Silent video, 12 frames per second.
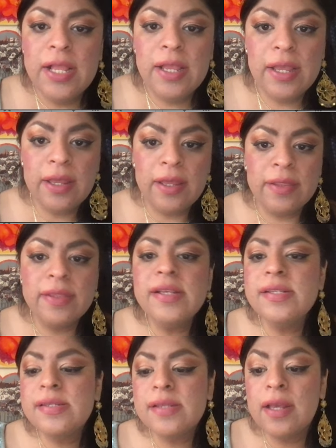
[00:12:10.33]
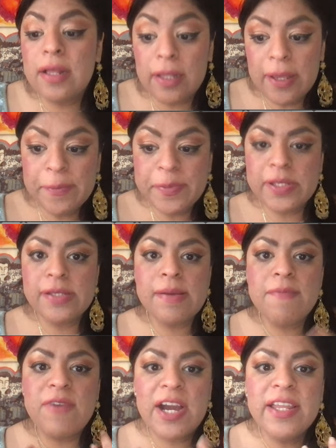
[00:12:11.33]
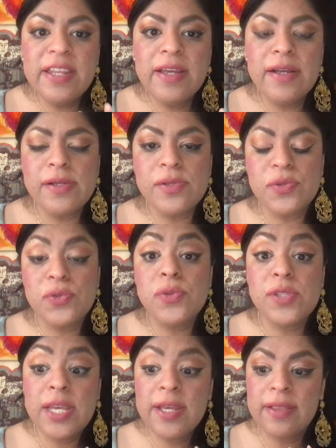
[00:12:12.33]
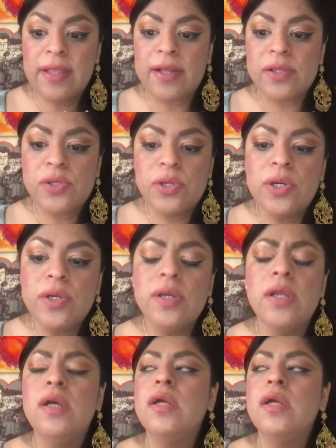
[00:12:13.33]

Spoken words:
and this eclipse is inviting us to take that turn.